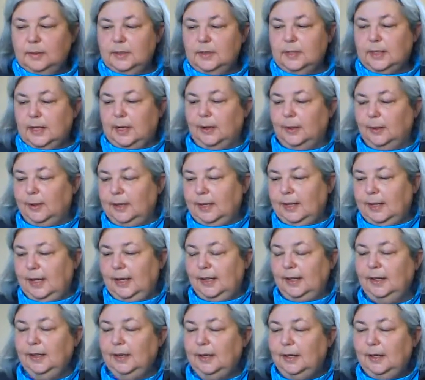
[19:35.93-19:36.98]
So
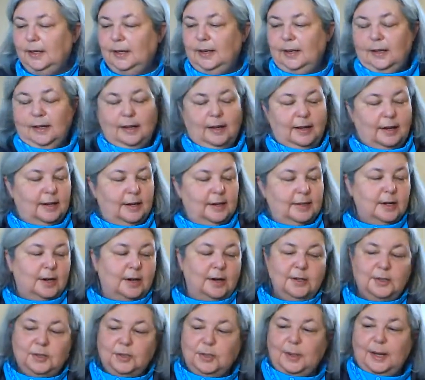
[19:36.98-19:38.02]
again, on a
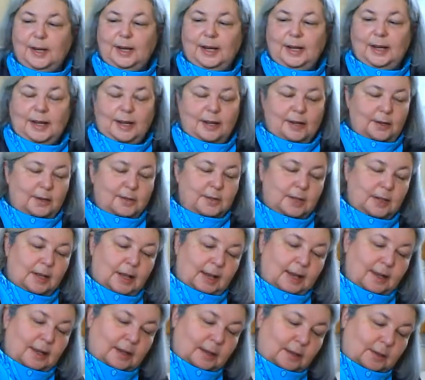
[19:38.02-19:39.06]
dark tray, I use a
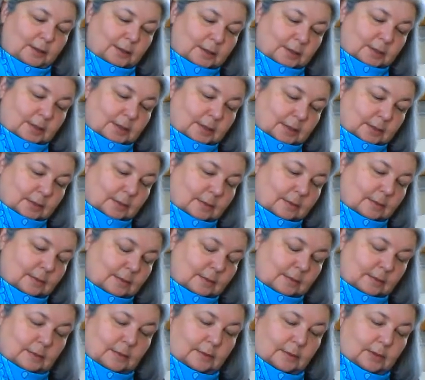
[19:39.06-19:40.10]
light colored
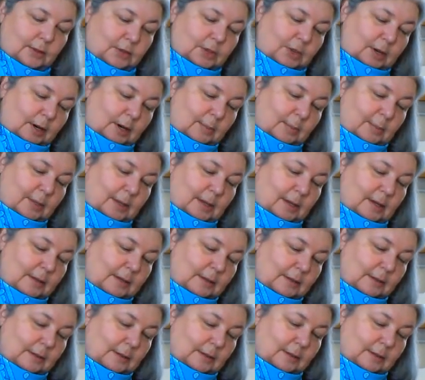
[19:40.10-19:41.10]
Sharpie.